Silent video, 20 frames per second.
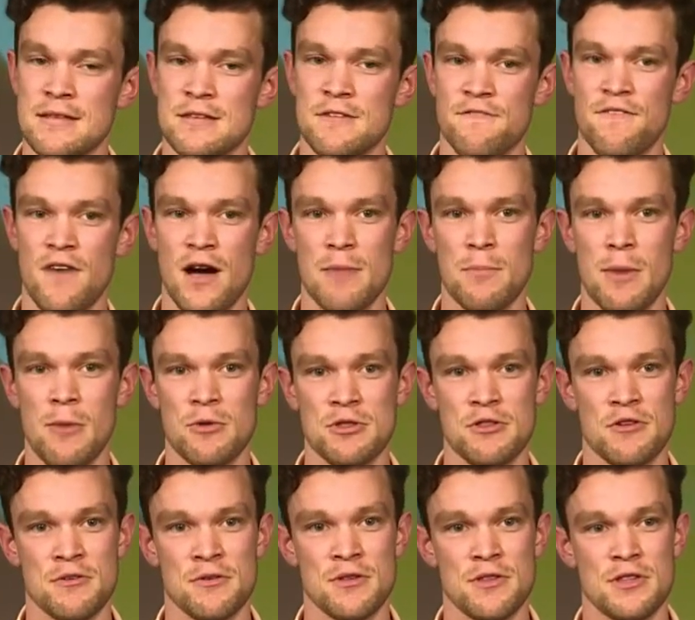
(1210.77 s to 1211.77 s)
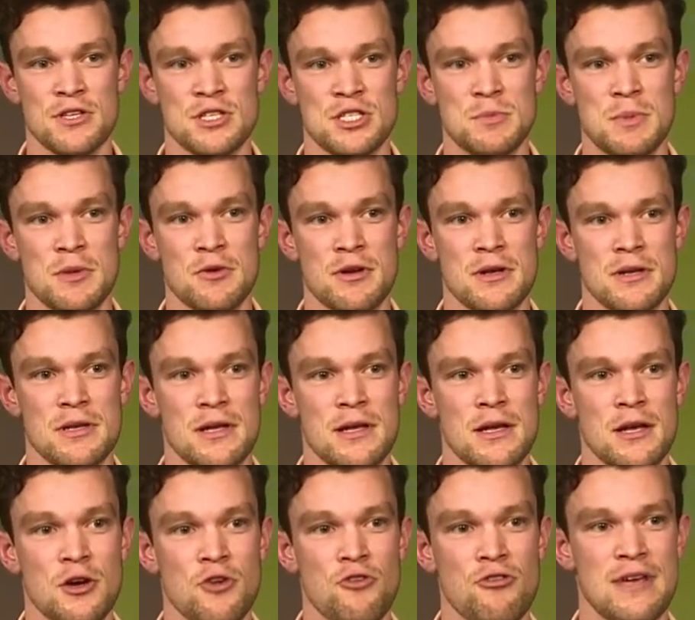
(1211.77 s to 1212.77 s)
defined by what the Spirit
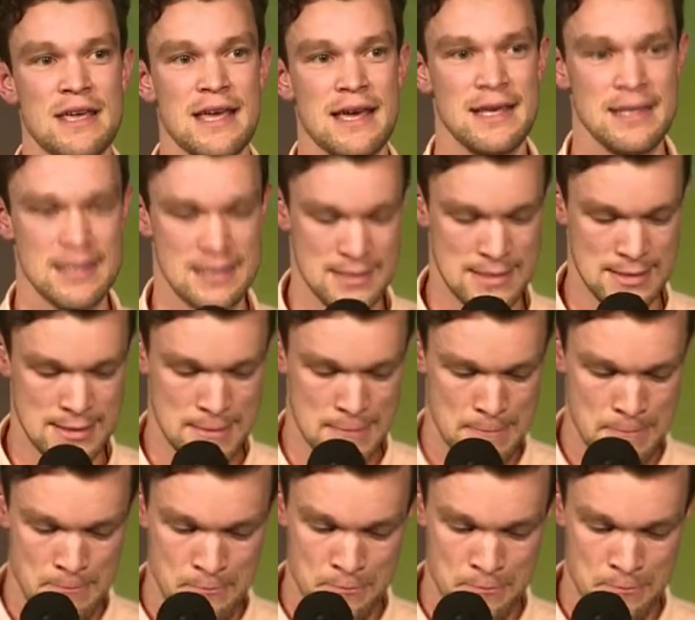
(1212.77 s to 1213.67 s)
creates,